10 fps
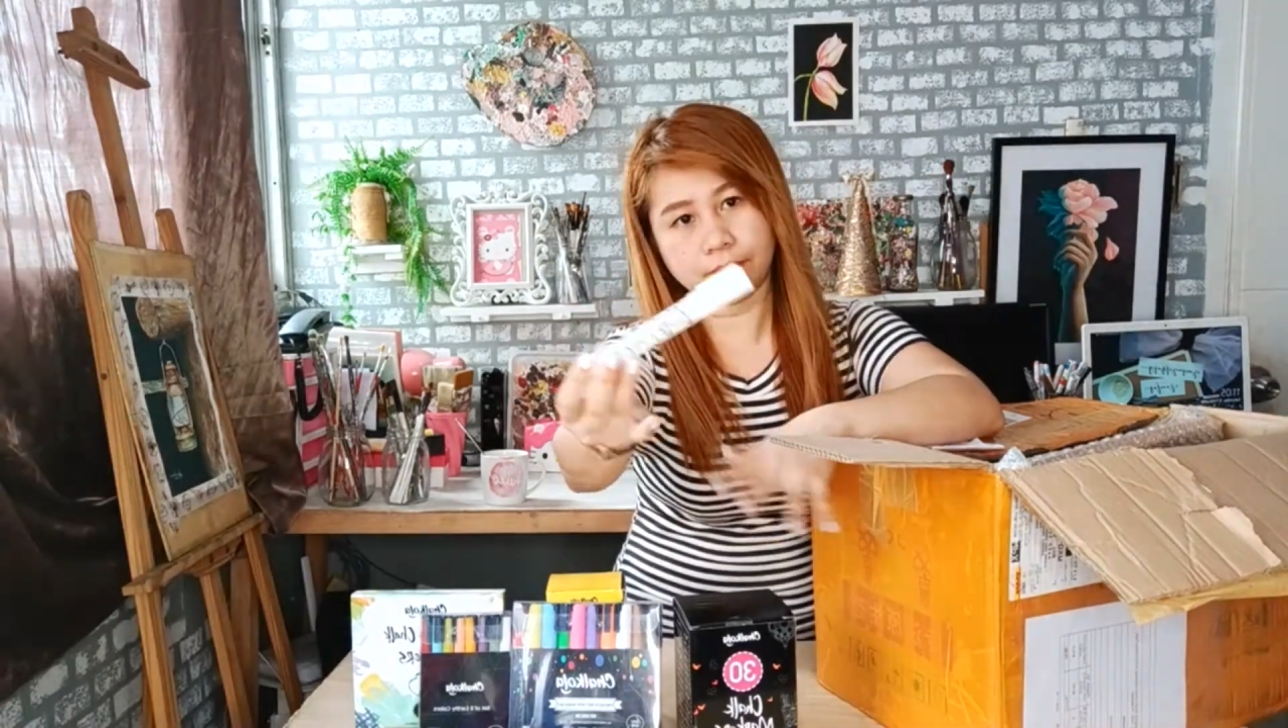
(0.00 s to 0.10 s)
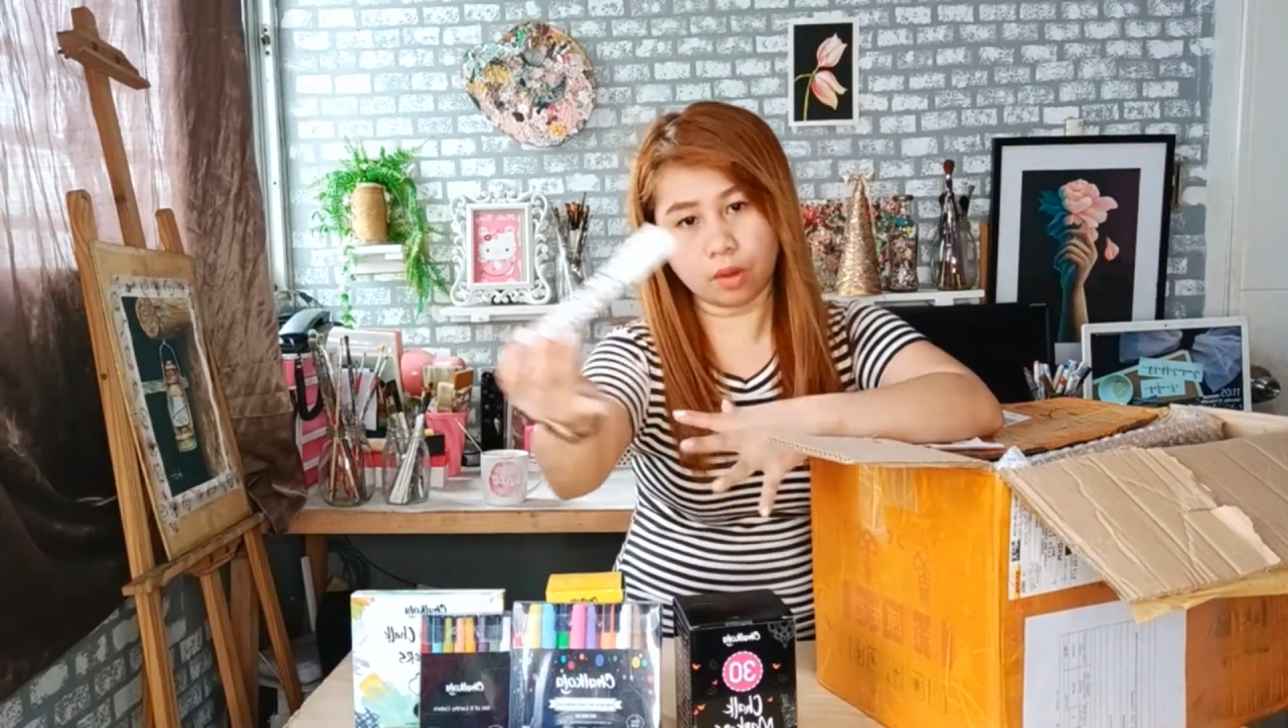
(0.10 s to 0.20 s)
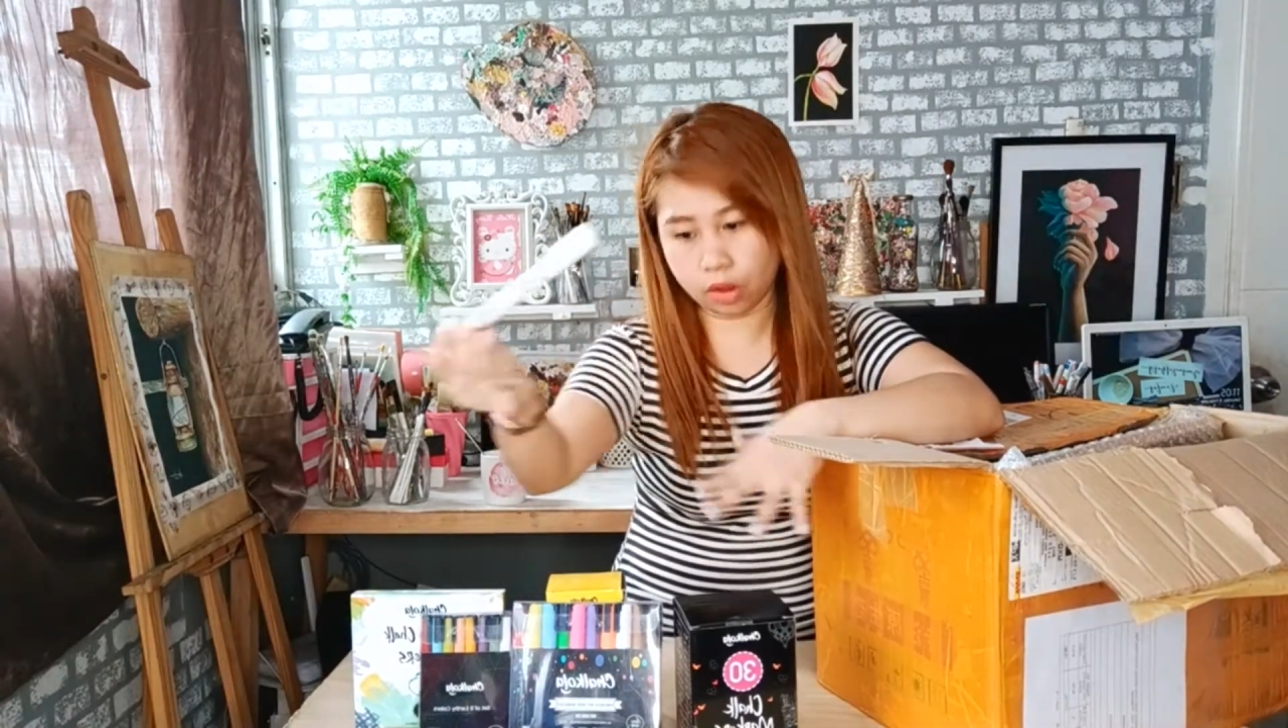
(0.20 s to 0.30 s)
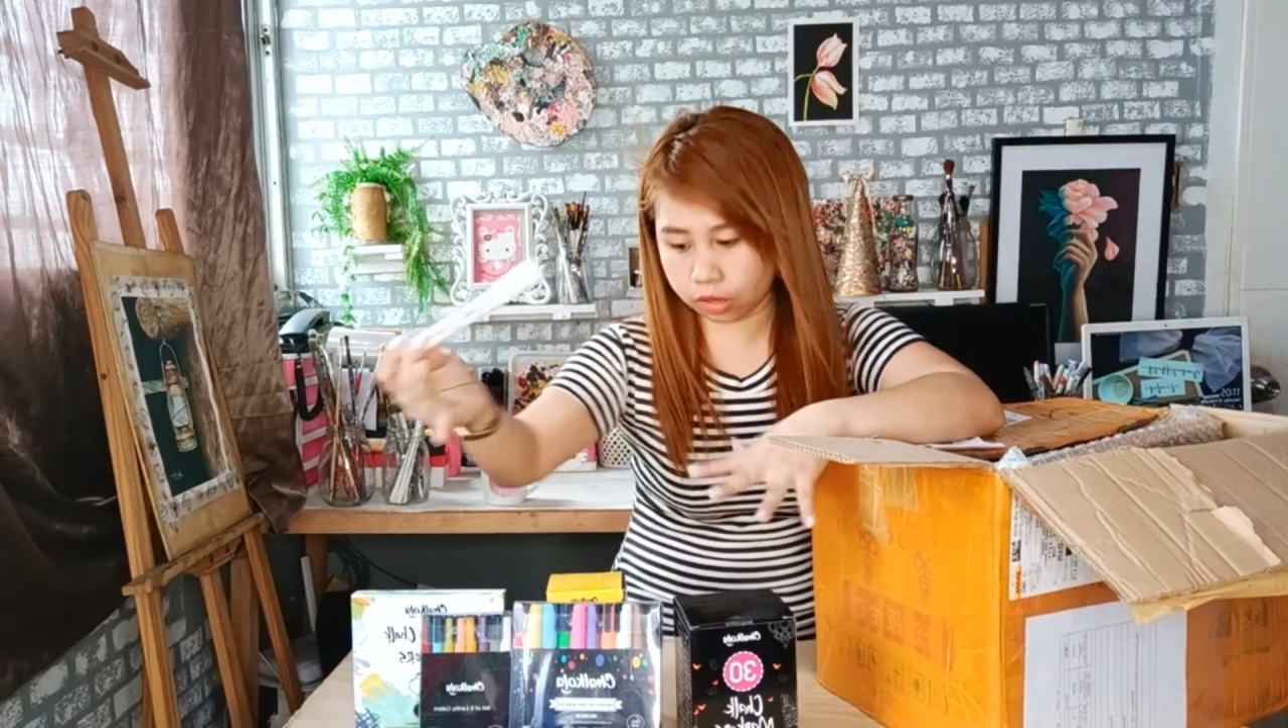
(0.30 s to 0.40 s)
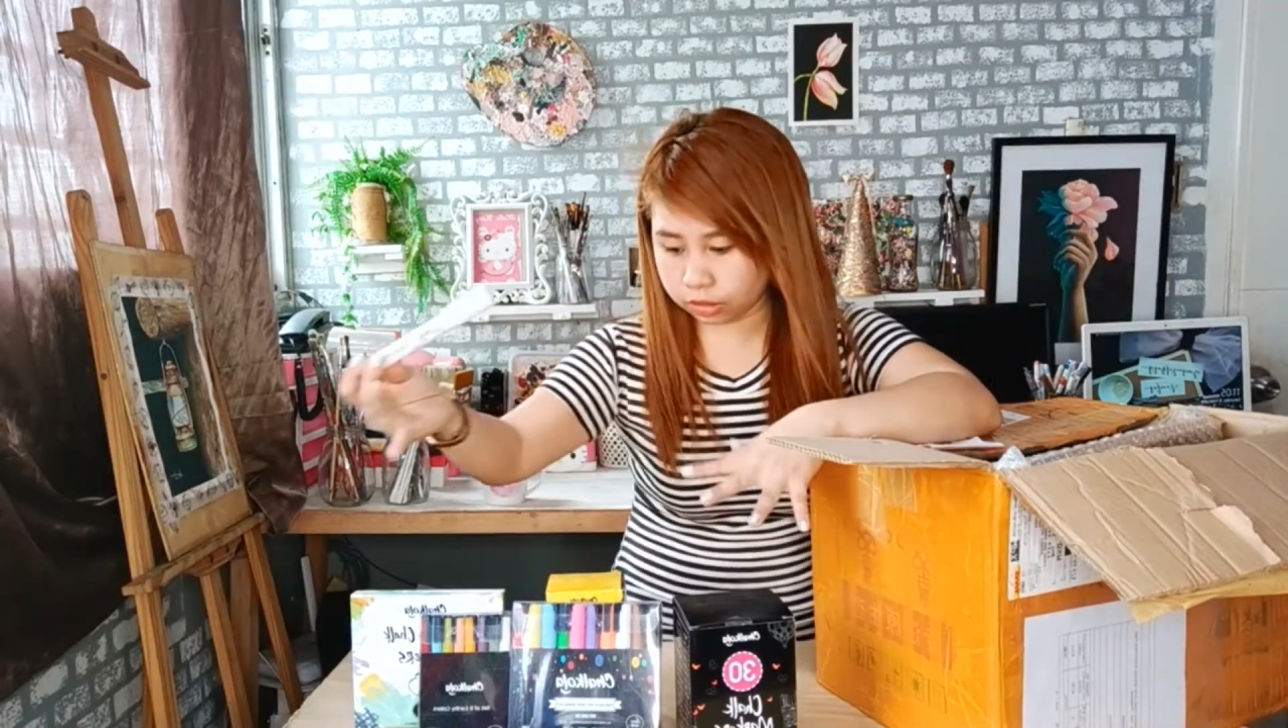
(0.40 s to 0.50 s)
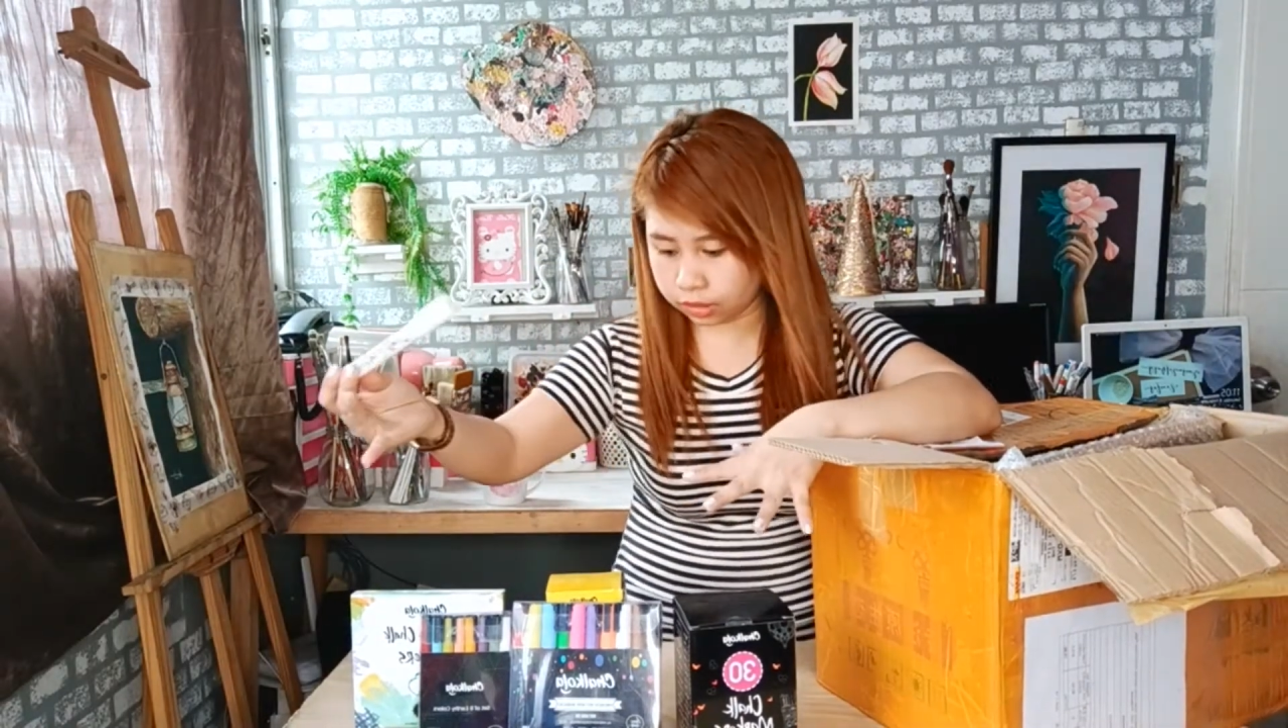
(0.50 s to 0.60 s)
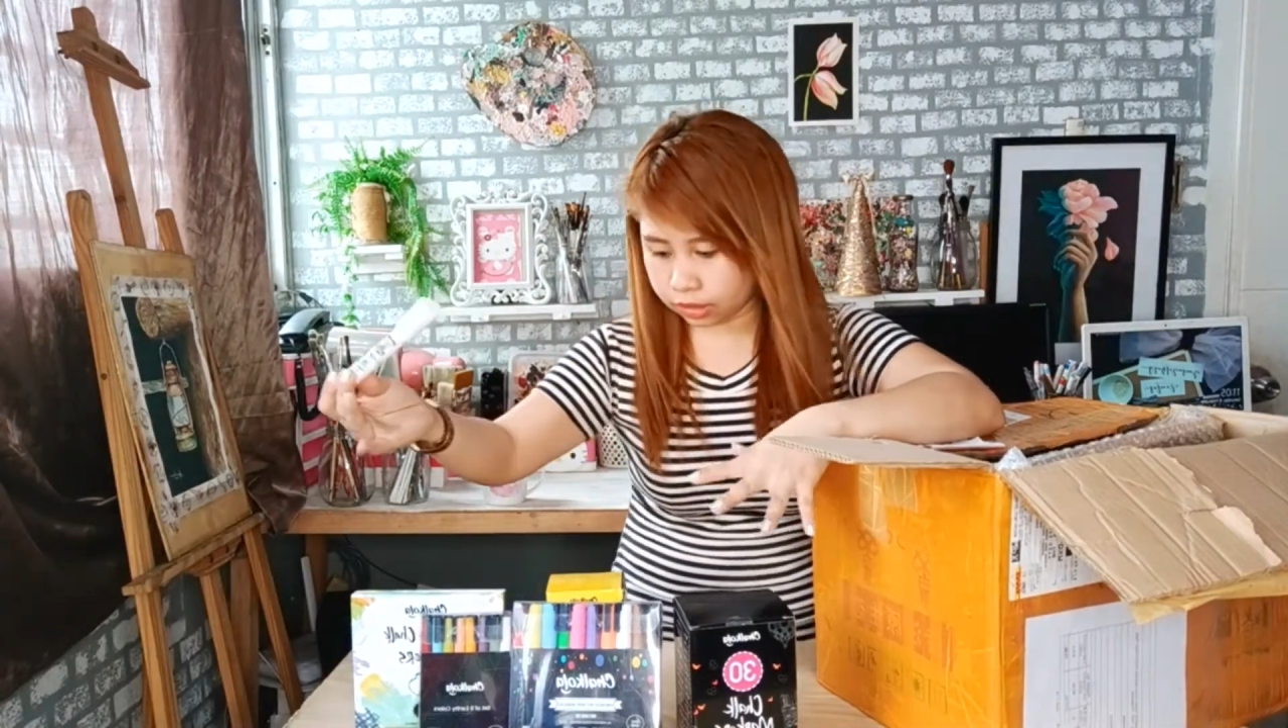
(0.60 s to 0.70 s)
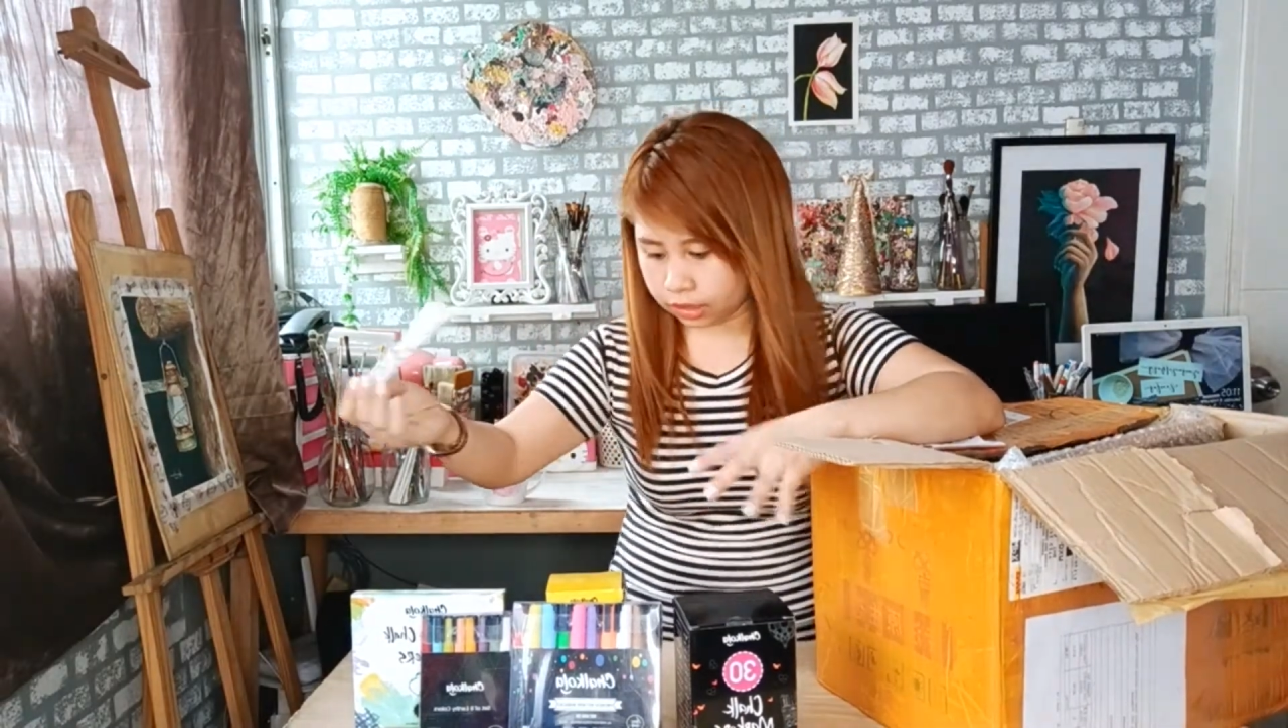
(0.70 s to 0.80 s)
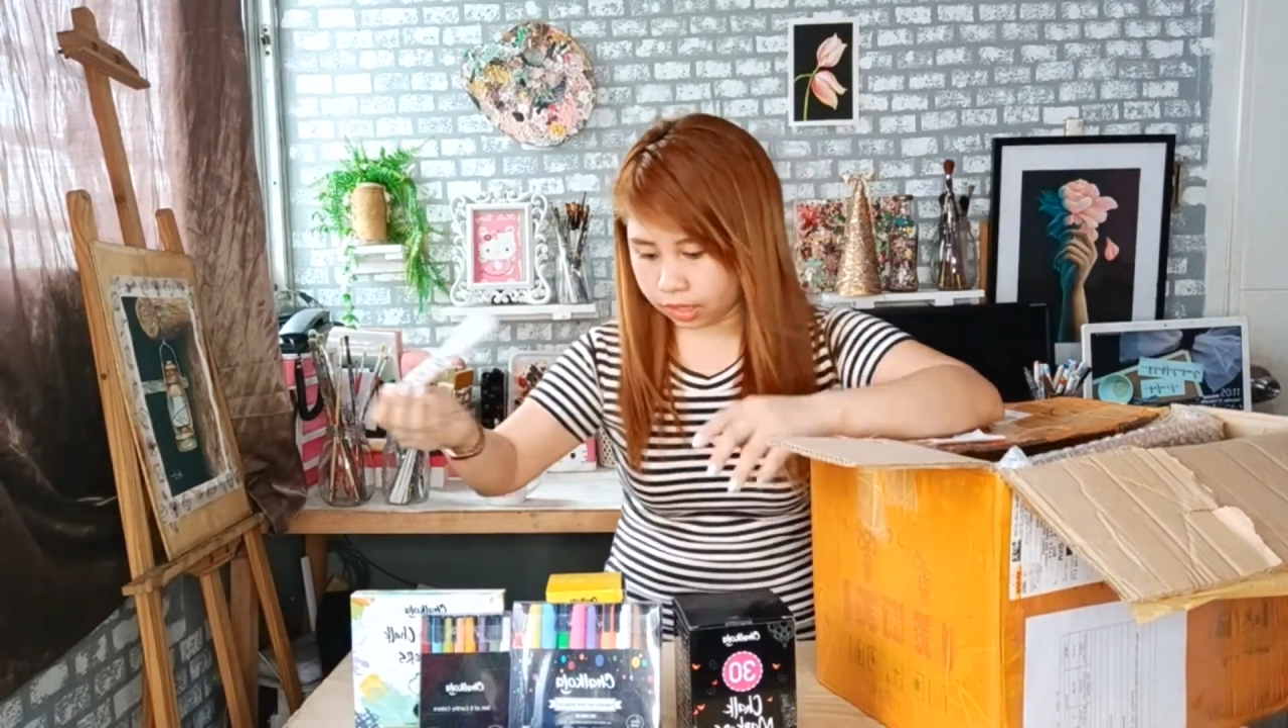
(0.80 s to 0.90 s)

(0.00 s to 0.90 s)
among